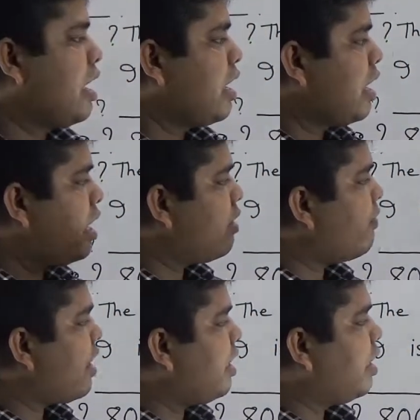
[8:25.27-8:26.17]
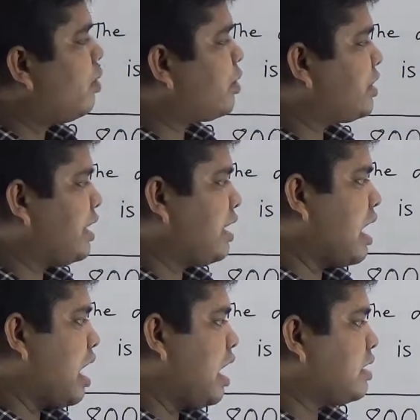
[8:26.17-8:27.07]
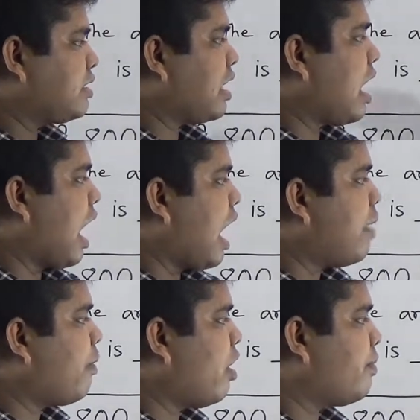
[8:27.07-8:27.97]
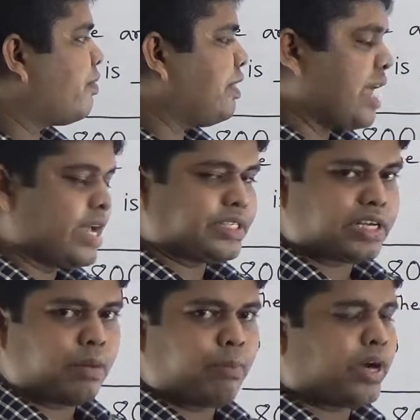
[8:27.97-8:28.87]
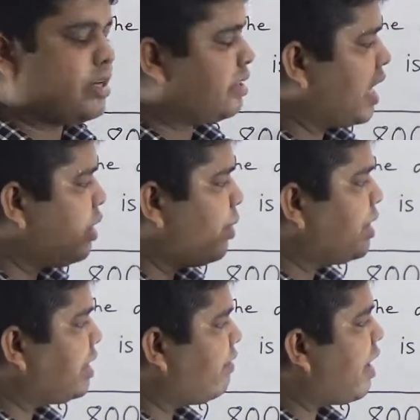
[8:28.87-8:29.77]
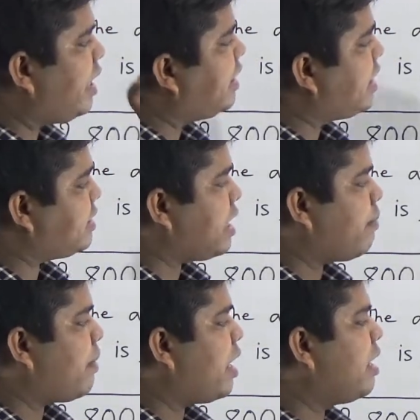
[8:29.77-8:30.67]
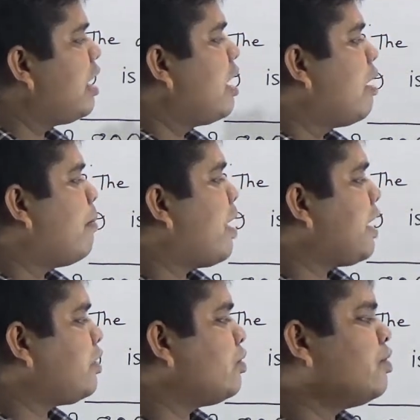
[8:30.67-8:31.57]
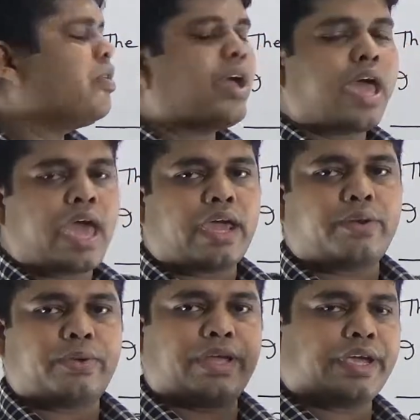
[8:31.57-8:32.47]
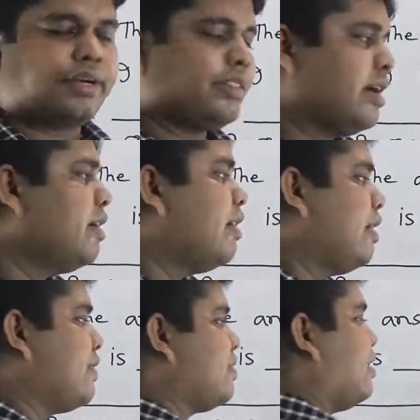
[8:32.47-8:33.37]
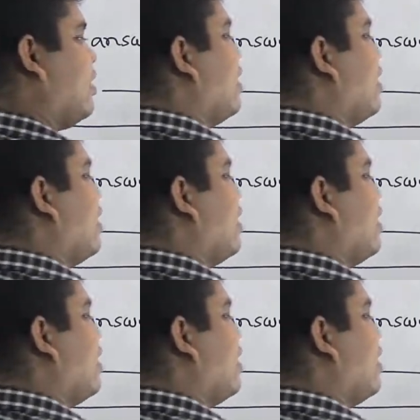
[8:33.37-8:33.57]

If any question asks half of dash number, then we divide dash number by 2 and we get the answer.